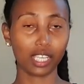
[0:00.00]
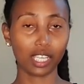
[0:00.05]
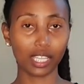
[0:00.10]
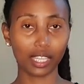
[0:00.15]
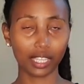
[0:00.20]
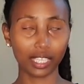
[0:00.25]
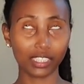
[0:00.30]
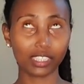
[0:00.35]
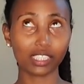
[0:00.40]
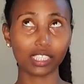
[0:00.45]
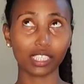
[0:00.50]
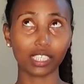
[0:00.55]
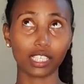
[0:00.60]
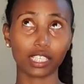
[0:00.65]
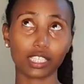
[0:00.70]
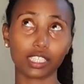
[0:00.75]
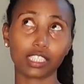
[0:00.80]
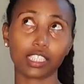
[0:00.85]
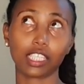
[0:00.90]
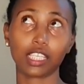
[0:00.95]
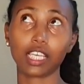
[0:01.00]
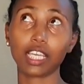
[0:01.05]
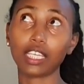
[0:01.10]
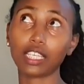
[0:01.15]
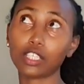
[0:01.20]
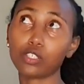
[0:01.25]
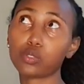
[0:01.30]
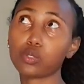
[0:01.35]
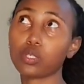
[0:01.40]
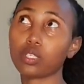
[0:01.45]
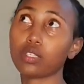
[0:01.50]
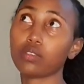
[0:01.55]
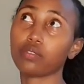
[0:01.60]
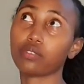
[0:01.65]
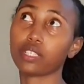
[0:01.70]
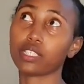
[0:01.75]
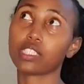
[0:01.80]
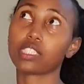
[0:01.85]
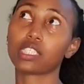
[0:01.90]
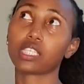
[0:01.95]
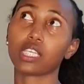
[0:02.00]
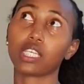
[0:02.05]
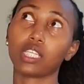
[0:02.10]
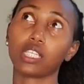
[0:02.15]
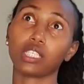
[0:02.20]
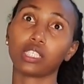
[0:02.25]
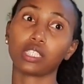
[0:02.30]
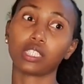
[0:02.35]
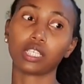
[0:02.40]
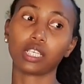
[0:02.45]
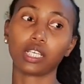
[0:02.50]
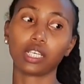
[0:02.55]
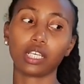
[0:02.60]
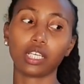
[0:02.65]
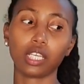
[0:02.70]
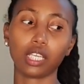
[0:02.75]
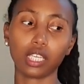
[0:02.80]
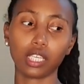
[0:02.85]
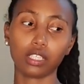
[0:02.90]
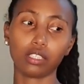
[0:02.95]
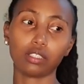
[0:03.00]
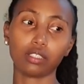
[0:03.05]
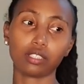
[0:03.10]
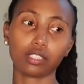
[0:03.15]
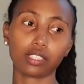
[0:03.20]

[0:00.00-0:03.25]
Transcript: That's the next thing I need to invest in. Heels.